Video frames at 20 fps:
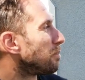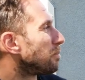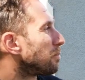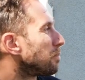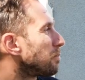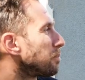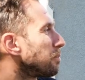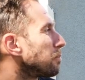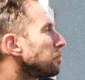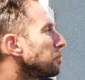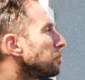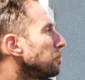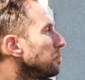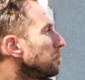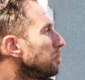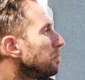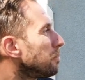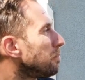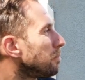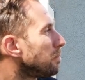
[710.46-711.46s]

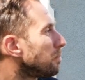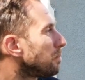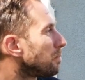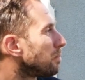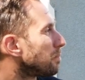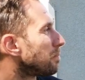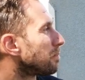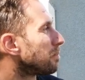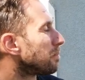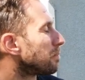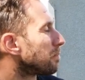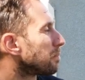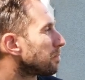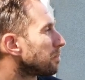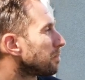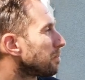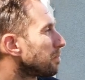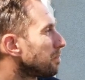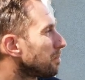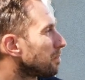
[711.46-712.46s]

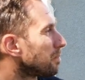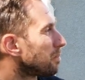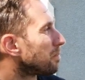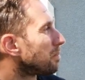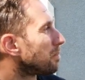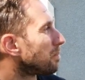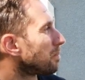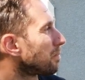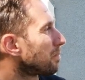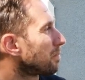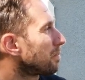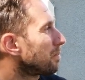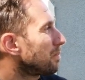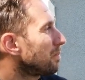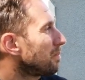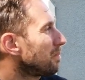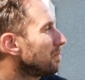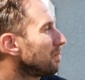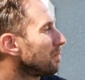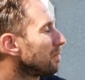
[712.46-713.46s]

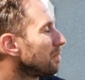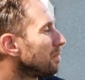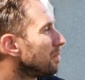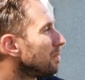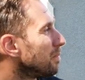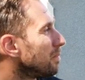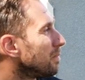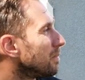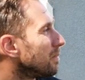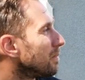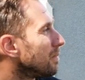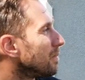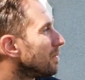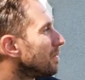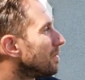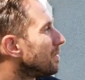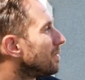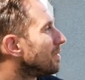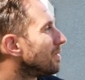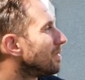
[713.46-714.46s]

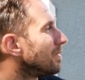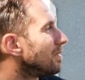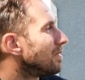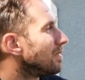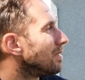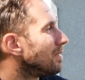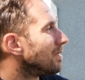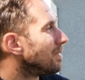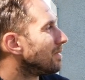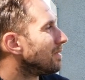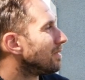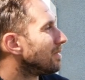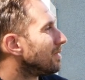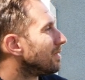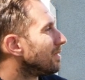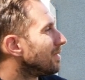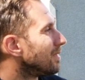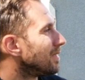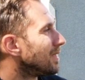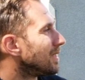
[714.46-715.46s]

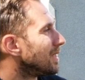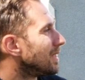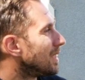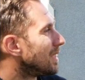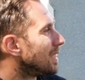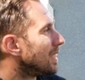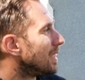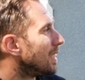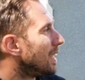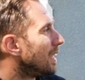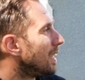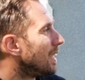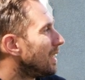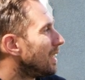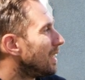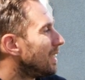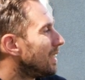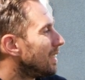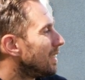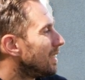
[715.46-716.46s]

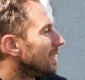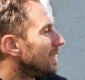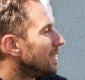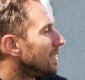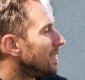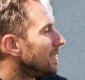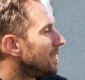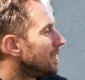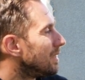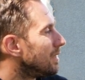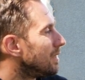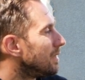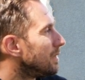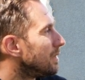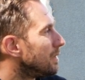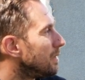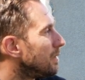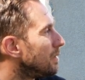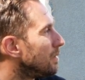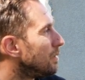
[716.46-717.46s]

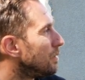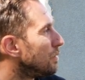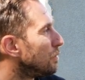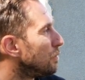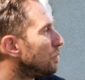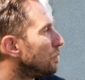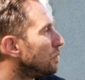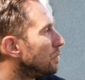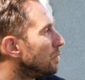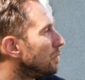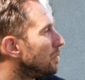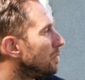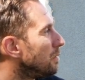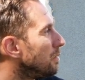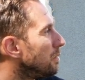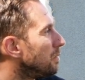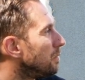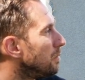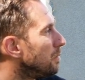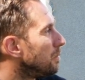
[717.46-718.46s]
No words are spoken by the person on screen.